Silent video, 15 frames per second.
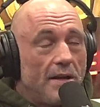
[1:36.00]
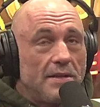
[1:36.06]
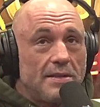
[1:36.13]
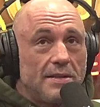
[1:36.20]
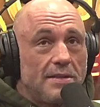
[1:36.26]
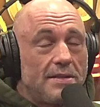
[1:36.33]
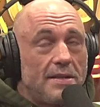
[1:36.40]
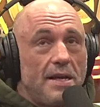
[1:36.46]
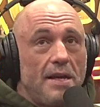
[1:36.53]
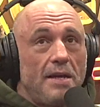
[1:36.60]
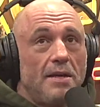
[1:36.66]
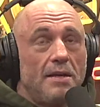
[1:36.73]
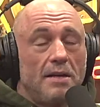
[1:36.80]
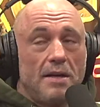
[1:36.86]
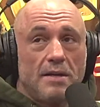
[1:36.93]
It's
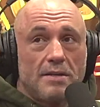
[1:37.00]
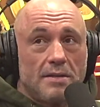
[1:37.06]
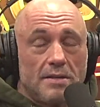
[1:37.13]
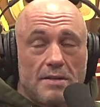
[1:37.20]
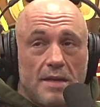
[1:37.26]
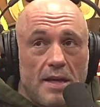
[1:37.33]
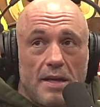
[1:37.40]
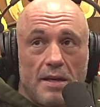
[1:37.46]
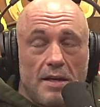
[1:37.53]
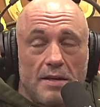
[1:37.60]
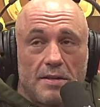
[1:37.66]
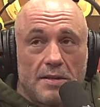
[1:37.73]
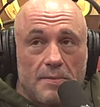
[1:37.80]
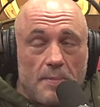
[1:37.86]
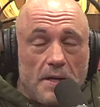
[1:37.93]
insane. It's insane.
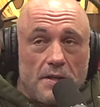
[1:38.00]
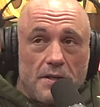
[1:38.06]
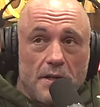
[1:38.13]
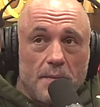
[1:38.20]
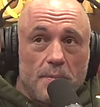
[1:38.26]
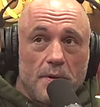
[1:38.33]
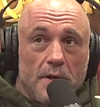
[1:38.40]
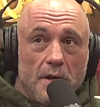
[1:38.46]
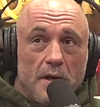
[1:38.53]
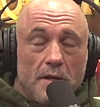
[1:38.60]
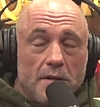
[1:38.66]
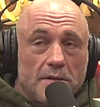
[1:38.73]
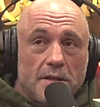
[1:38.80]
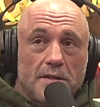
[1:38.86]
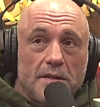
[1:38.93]
It's a spaceship. It
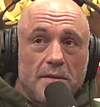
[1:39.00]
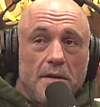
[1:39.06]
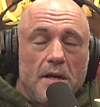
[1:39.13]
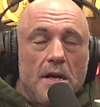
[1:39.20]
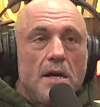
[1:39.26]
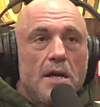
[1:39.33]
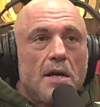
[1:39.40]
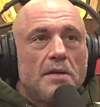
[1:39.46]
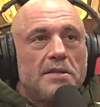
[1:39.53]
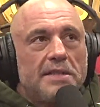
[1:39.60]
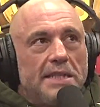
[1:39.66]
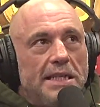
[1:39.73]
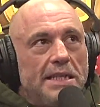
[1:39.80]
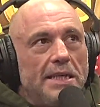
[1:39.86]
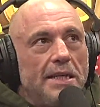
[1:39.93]
looks like something.
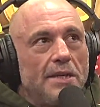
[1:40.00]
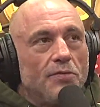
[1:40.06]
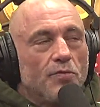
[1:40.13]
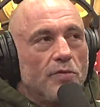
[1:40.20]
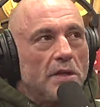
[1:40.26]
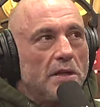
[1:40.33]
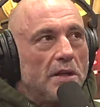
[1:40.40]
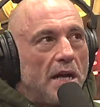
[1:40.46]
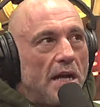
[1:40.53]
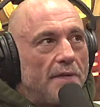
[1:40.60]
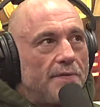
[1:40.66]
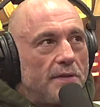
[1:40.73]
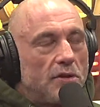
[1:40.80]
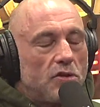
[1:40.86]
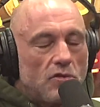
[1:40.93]
Seeing it in real
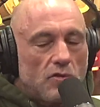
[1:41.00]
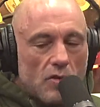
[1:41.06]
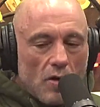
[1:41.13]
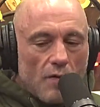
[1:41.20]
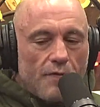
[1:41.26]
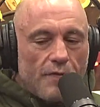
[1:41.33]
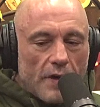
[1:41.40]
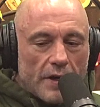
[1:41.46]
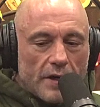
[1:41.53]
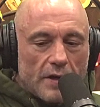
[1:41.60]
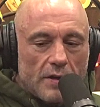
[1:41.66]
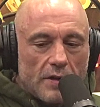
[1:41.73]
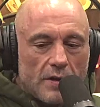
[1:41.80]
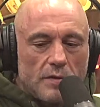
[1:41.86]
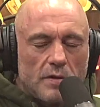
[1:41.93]
life is so fucking
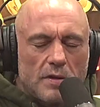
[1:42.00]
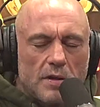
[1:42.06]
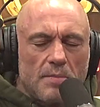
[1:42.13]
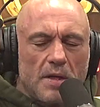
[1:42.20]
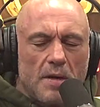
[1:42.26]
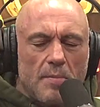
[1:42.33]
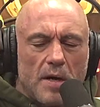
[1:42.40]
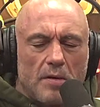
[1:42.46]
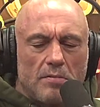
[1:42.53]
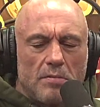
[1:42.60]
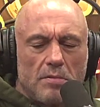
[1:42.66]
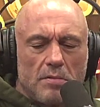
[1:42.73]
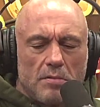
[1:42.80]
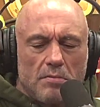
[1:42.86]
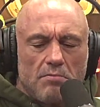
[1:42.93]
cool. There's something about
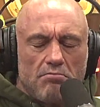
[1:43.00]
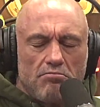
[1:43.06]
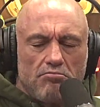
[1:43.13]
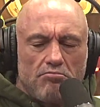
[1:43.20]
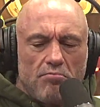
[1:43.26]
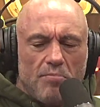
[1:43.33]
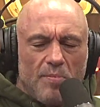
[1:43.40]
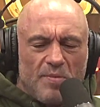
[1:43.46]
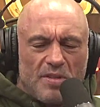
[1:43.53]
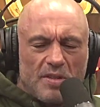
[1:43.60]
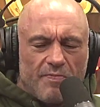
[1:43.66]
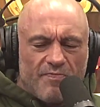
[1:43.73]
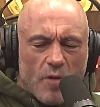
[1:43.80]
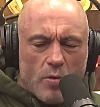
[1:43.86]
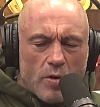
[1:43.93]

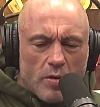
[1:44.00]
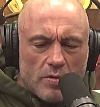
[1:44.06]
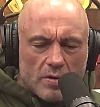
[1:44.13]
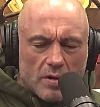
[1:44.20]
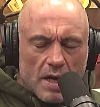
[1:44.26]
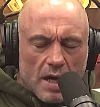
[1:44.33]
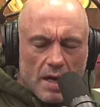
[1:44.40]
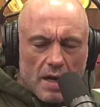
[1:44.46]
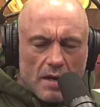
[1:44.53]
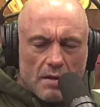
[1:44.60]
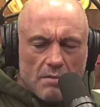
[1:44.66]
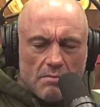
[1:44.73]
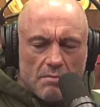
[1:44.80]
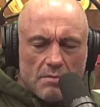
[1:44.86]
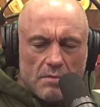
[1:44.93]
photos are kind of,
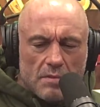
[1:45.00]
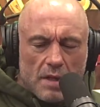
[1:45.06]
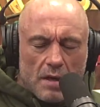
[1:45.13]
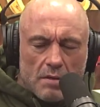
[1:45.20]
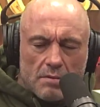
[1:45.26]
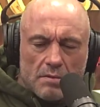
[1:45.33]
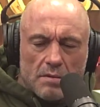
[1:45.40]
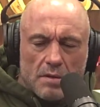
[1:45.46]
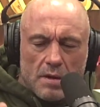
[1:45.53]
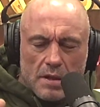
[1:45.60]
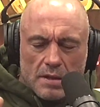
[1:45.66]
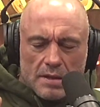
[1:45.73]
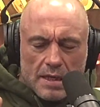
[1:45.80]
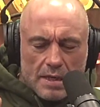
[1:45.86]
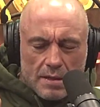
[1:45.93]
they don't,
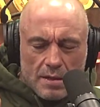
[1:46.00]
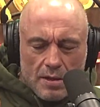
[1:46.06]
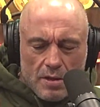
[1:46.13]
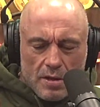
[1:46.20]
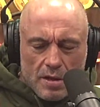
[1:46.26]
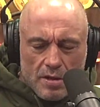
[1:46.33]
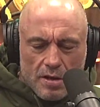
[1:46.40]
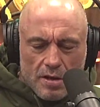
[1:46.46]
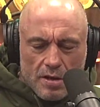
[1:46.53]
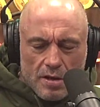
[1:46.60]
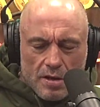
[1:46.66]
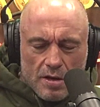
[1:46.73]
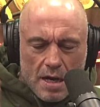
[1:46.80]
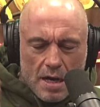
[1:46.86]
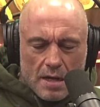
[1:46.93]
it's not, you're not in
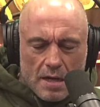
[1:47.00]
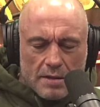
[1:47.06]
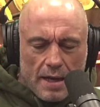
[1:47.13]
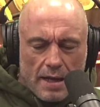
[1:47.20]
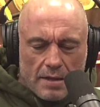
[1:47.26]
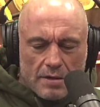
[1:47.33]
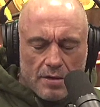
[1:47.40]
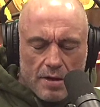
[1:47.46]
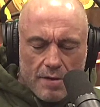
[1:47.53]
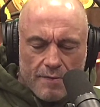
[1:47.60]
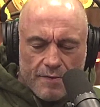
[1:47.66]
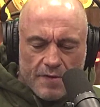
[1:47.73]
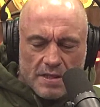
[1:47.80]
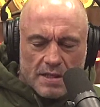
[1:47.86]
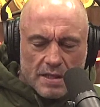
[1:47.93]
context. You're not
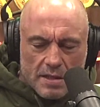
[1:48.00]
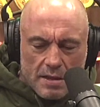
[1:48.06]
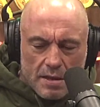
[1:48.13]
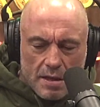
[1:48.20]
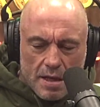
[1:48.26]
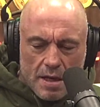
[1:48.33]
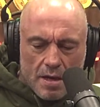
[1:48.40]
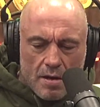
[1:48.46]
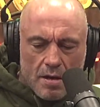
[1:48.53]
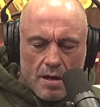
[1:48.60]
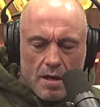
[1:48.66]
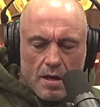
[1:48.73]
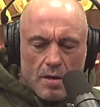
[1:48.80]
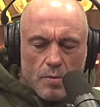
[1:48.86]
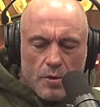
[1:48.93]
physically there
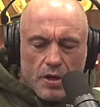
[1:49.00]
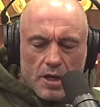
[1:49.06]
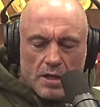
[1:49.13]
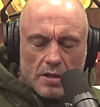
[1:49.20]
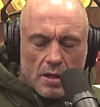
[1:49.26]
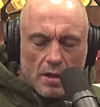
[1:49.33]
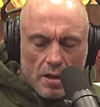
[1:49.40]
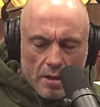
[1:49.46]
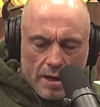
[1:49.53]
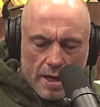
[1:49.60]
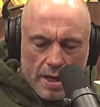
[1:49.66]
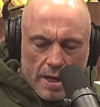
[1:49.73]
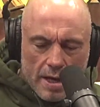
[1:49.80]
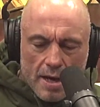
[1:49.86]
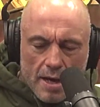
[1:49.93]
where you get to look at it.